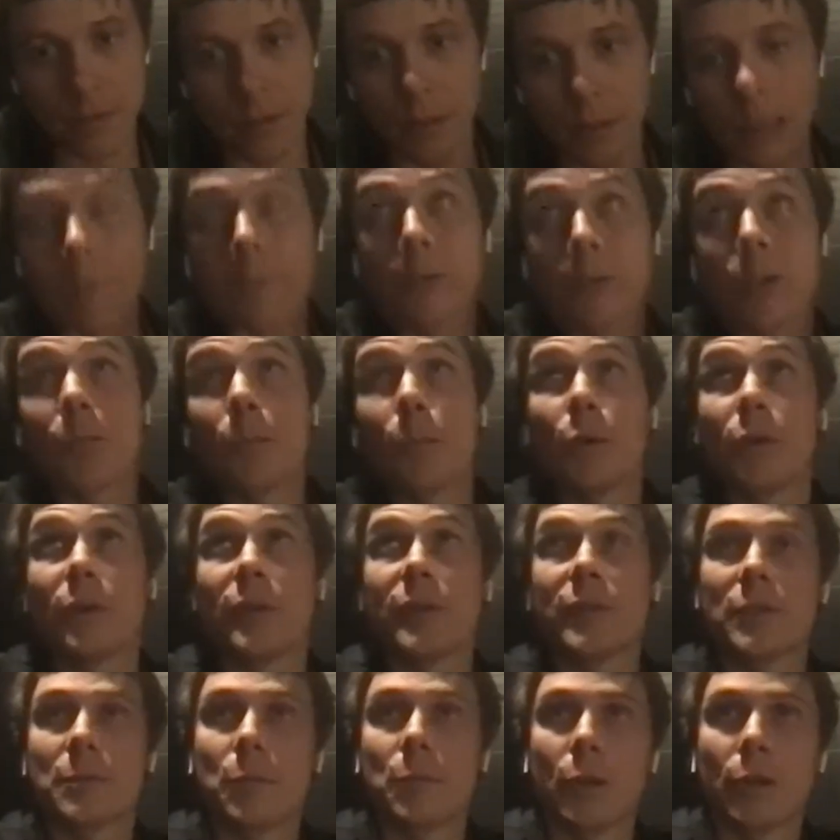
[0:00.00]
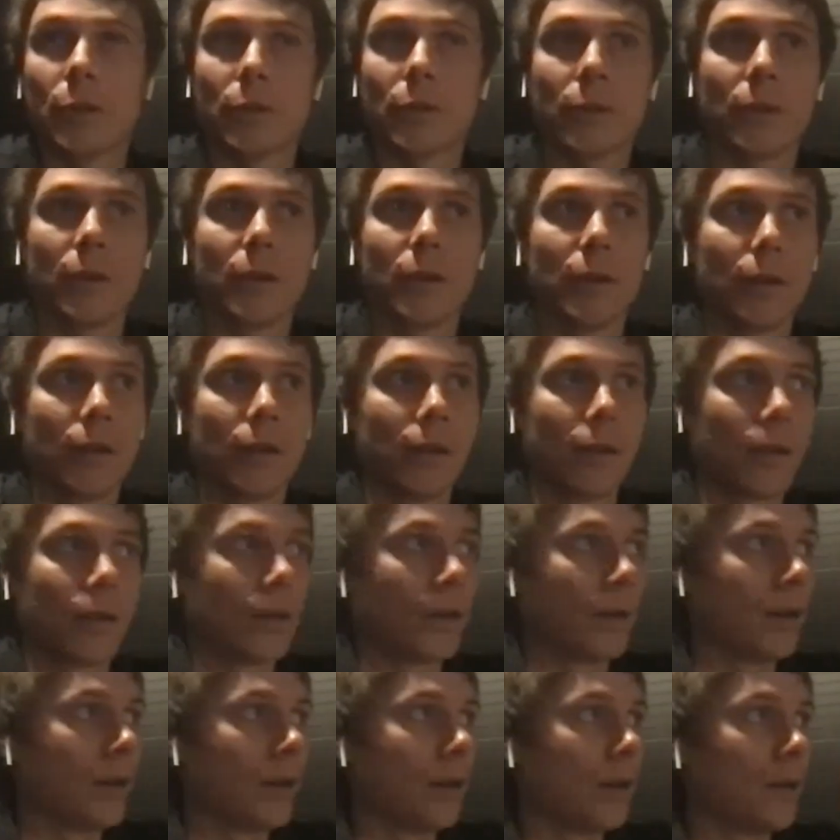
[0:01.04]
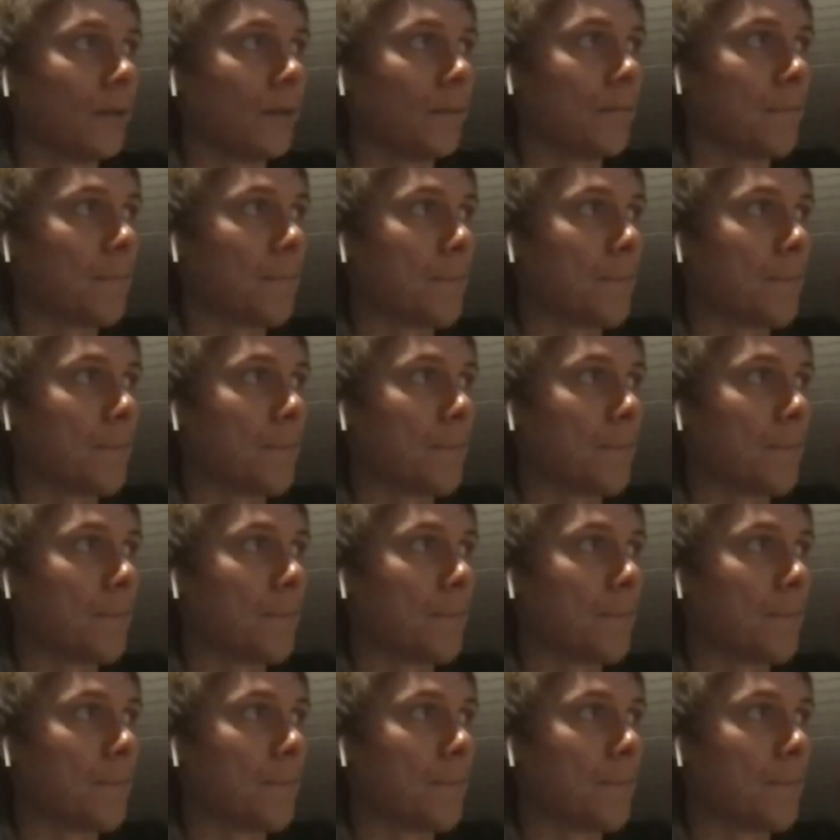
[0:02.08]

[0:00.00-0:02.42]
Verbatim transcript: like not policies, but um,